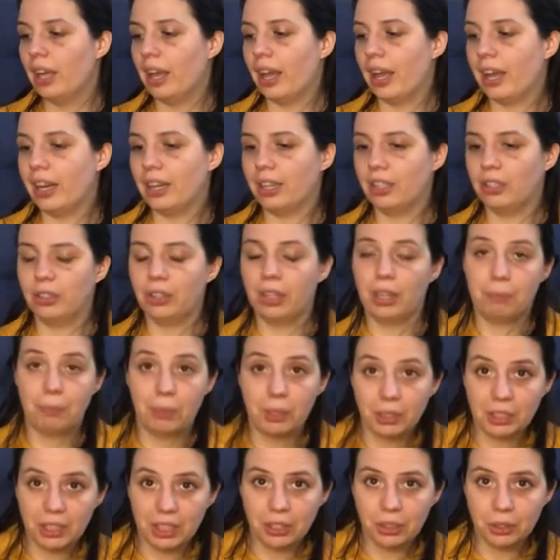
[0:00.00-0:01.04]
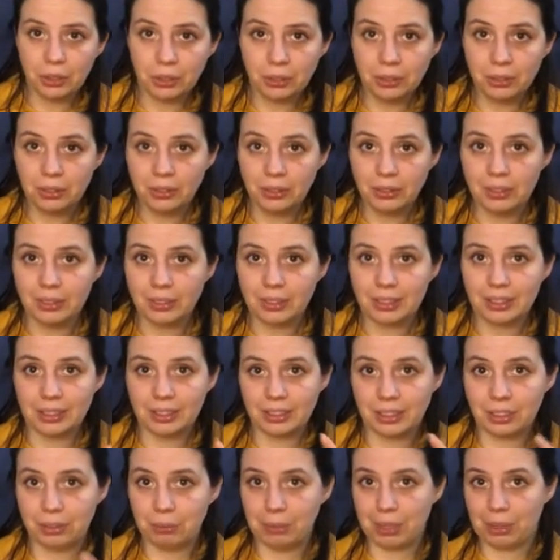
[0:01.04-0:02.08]
And I know that pushing through is
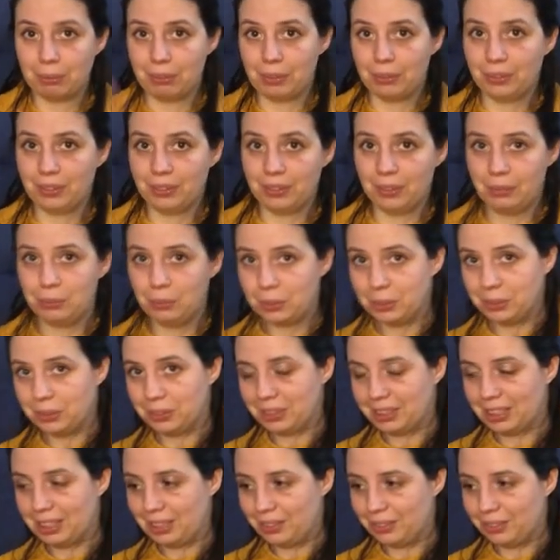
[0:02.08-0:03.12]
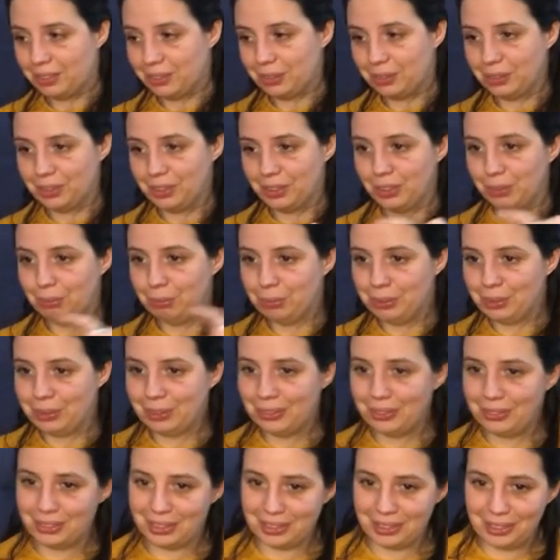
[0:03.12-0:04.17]
gonna make me feel worse afterwards, but
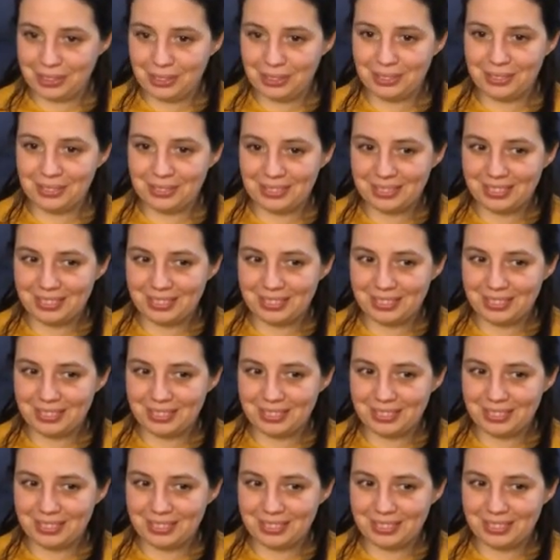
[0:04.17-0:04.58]
also